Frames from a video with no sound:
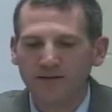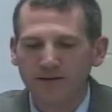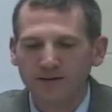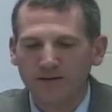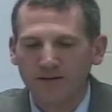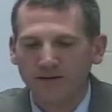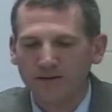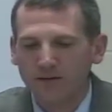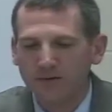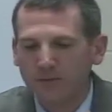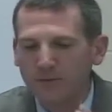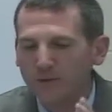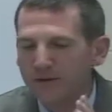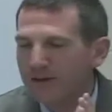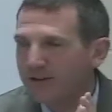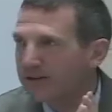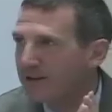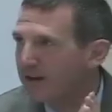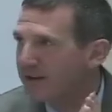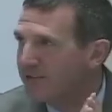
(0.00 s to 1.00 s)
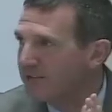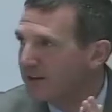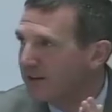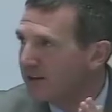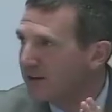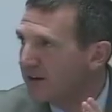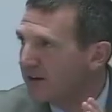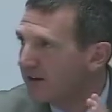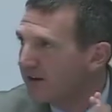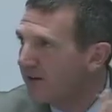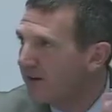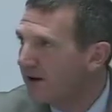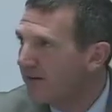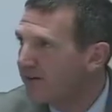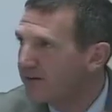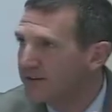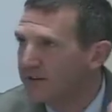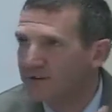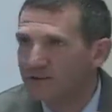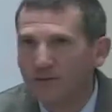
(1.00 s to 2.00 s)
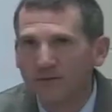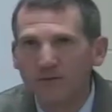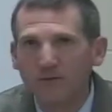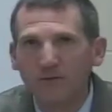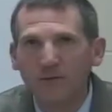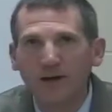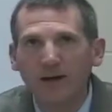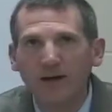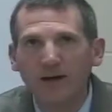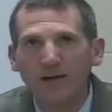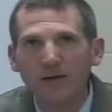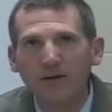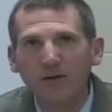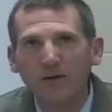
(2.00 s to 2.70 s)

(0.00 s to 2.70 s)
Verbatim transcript: it's pretty tough to cut it off at sixth grade,